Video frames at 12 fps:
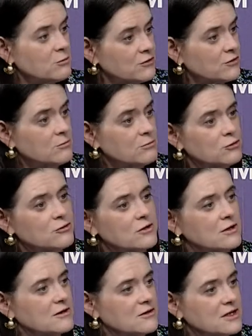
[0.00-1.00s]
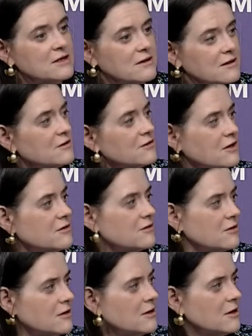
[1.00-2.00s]
And President Putin indeed
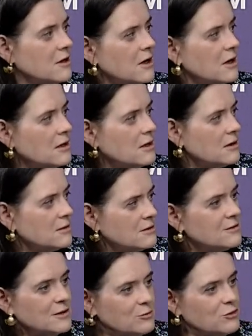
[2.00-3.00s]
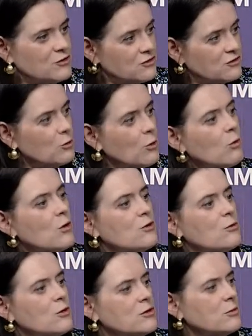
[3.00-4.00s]
says, uh, you know, precisely, well,
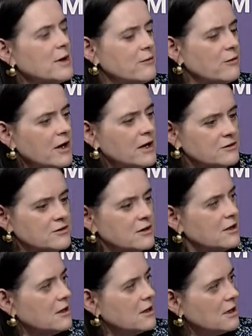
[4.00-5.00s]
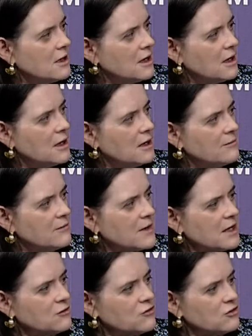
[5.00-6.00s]
what, what about that
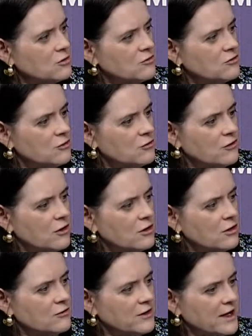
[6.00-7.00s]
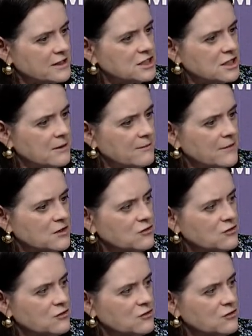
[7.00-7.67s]
um, in terms of, uh, of acting